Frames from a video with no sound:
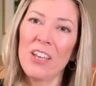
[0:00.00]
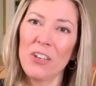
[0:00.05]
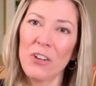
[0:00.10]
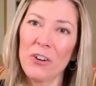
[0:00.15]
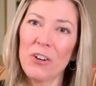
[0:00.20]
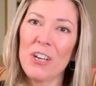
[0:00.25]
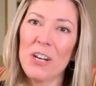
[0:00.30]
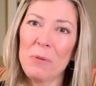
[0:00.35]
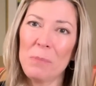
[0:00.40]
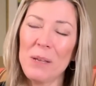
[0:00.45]

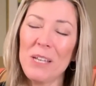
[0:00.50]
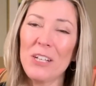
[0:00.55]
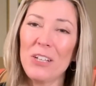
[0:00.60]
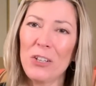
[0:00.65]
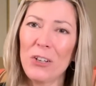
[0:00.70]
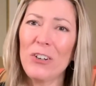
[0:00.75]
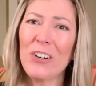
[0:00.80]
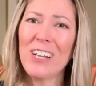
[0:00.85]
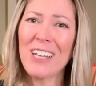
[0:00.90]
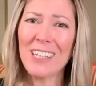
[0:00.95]
You're going to be
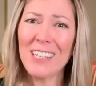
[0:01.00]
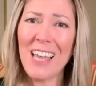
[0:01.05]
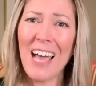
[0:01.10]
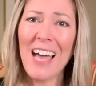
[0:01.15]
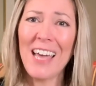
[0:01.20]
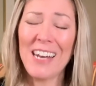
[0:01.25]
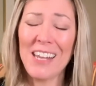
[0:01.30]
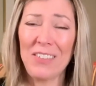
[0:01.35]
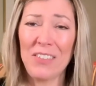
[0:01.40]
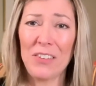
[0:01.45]
learning a
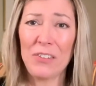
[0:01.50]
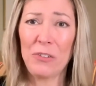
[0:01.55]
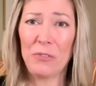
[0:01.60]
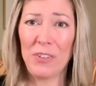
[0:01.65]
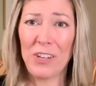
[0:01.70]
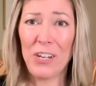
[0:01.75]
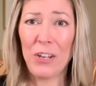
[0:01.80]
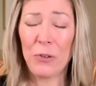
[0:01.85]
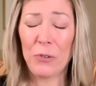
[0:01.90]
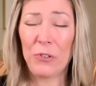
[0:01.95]
lot in this
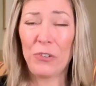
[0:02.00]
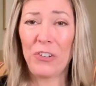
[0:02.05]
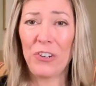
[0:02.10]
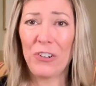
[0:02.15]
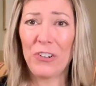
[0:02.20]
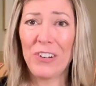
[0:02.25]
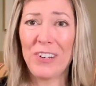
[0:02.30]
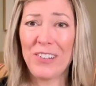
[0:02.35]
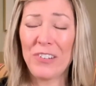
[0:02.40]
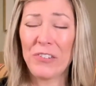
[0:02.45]
video
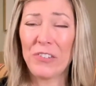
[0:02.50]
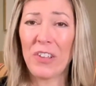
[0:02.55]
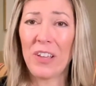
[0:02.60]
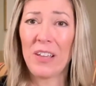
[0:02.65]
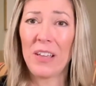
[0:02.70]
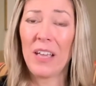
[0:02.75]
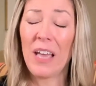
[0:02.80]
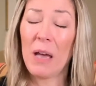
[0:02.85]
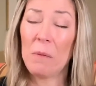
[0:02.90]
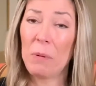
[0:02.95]
series
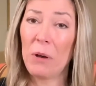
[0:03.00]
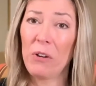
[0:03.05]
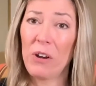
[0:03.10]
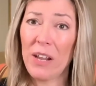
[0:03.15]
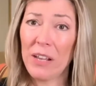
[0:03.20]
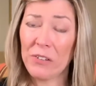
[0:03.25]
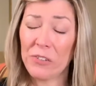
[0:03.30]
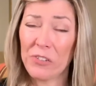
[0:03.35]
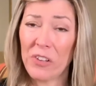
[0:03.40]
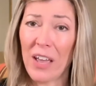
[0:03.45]
about
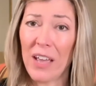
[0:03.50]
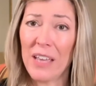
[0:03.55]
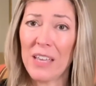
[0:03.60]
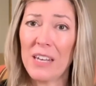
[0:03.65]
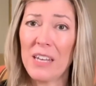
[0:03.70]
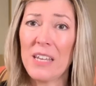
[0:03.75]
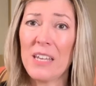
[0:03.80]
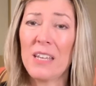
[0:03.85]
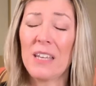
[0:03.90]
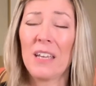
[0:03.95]

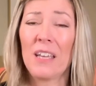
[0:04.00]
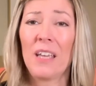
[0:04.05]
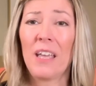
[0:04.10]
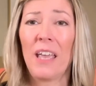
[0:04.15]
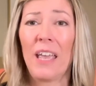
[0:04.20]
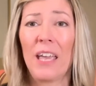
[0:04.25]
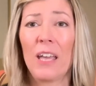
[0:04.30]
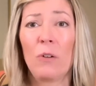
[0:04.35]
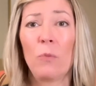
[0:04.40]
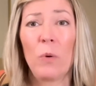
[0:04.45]
anxiety
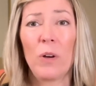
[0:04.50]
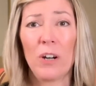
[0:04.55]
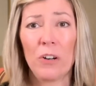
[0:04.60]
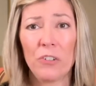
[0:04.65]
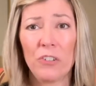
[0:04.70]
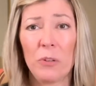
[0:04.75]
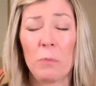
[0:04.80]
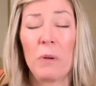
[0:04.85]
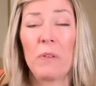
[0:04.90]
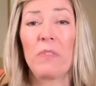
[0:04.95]
and what are
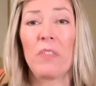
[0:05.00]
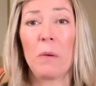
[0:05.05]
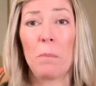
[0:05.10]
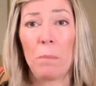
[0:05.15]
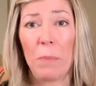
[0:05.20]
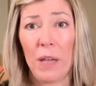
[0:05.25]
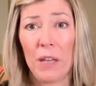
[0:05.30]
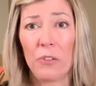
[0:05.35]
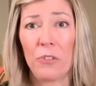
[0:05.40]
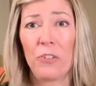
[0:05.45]
some of the
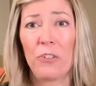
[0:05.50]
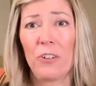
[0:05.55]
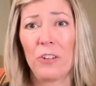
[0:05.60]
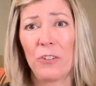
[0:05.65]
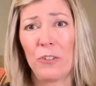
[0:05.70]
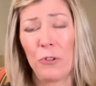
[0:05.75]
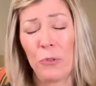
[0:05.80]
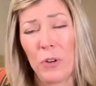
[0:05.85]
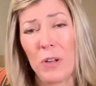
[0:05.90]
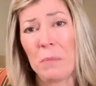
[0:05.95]
best
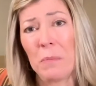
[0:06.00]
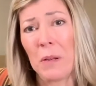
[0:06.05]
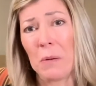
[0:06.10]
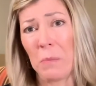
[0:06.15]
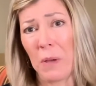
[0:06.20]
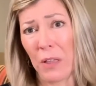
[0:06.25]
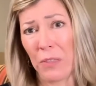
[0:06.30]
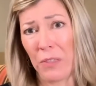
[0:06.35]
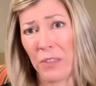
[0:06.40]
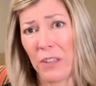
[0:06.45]
treatment
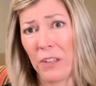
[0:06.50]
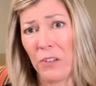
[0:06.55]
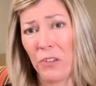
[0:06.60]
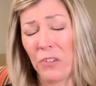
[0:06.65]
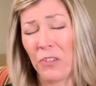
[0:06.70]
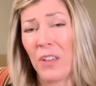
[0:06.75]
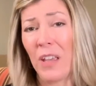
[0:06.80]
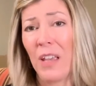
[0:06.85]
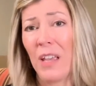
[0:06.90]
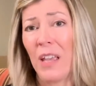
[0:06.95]

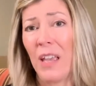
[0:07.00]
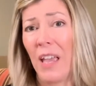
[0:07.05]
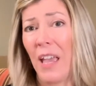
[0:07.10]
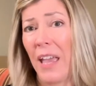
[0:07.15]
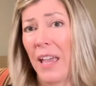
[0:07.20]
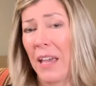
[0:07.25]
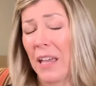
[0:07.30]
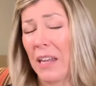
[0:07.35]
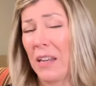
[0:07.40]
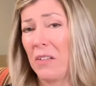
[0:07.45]
methods
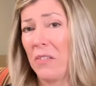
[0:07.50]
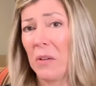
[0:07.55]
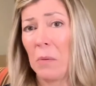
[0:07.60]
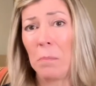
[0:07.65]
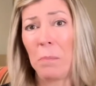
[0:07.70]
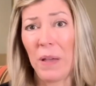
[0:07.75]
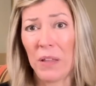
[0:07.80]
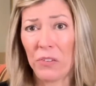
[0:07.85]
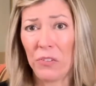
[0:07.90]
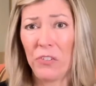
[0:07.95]
and
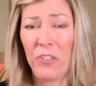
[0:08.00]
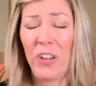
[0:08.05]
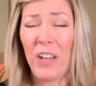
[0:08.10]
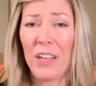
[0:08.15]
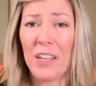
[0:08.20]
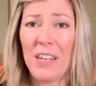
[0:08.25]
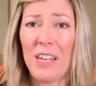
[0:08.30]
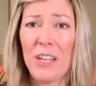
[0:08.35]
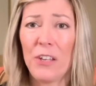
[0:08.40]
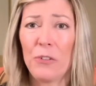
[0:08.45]
best
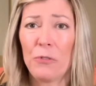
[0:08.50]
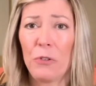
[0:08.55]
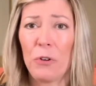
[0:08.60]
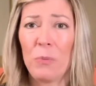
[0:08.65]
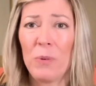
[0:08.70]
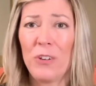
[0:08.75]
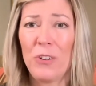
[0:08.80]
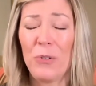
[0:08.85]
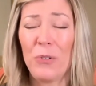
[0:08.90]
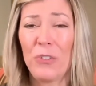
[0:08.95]
techniques for
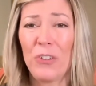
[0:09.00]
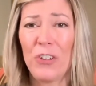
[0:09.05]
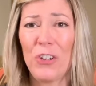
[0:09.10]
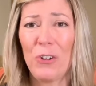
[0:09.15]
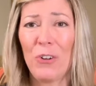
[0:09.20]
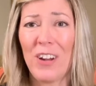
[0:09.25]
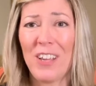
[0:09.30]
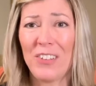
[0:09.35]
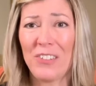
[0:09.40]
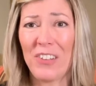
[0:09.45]
reducing
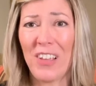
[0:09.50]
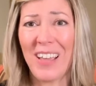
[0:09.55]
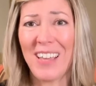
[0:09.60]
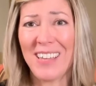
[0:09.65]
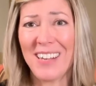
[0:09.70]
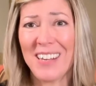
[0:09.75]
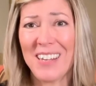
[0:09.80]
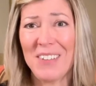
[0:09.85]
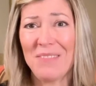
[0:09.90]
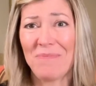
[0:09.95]
your
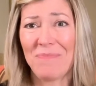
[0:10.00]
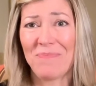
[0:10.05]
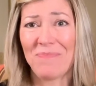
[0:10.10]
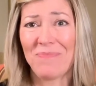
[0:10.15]
anxiety.